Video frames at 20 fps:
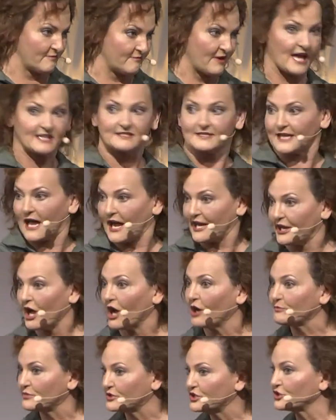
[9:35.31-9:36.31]
sign
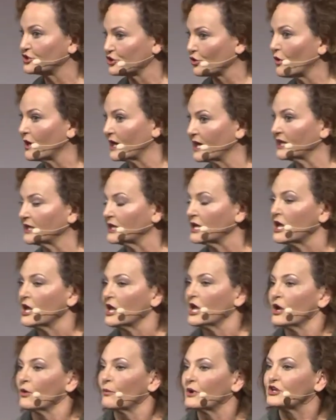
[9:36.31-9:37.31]
up to join,
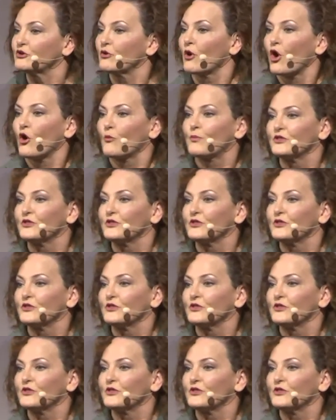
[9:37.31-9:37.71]
when you open